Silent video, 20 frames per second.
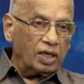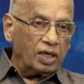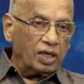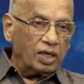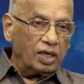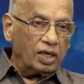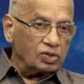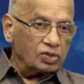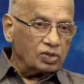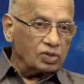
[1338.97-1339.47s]

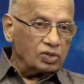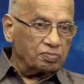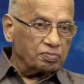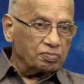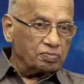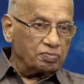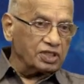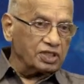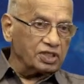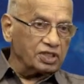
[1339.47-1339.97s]
Why do
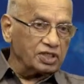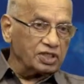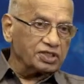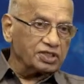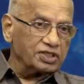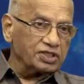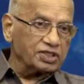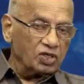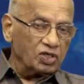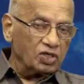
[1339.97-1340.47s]
they be
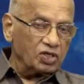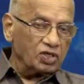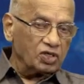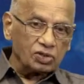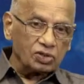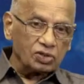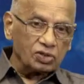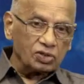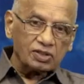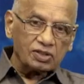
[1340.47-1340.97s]
secretive?
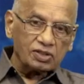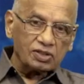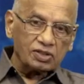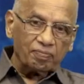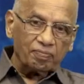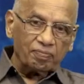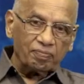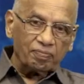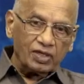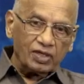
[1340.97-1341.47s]
Because
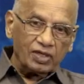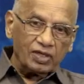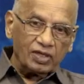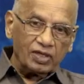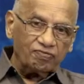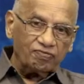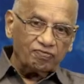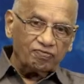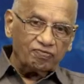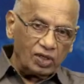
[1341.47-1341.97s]

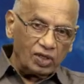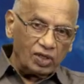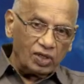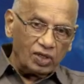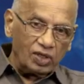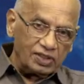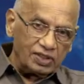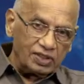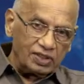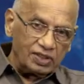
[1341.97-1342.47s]
if
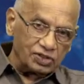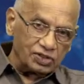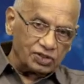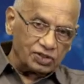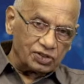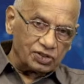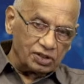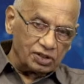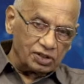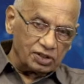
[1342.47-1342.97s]
you
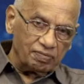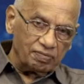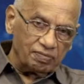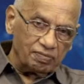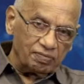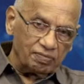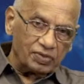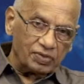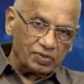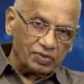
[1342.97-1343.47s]
advertise it,
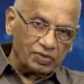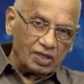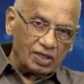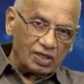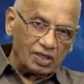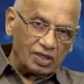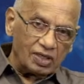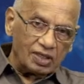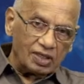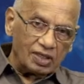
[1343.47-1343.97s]

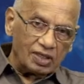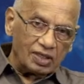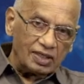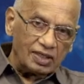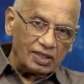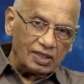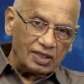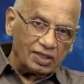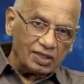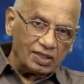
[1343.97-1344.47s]

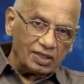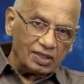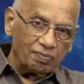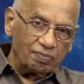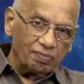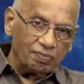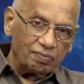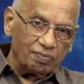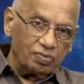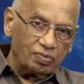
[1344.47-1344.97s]
then
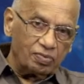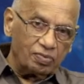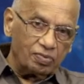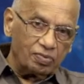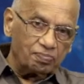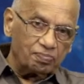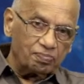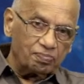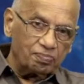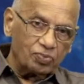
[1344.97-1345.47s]
a
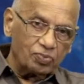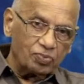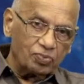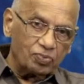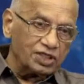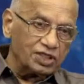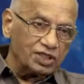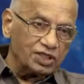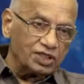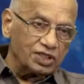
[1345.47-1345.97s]

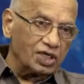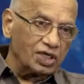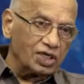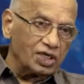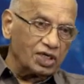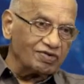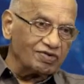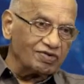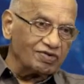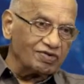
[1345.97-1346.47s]

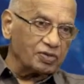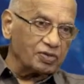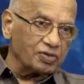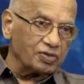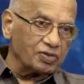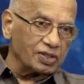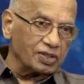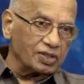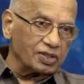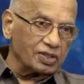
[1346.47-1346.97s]
potential
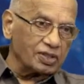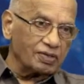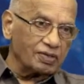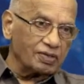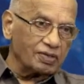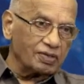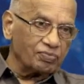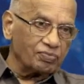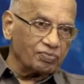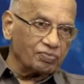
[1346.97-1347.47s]
developer,
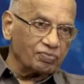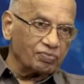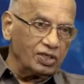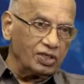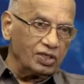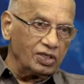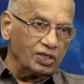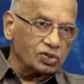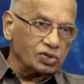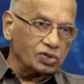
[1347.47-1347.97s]

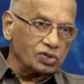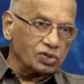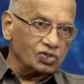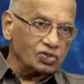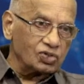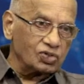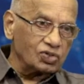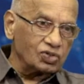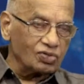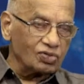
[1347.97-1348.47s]
he knows
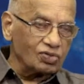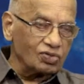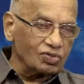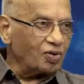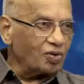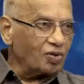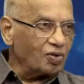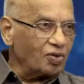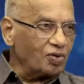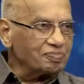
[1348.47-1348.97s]
how to solve
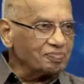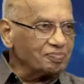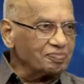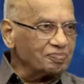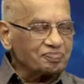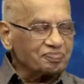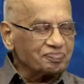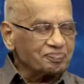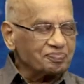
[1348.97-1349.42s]
that problem.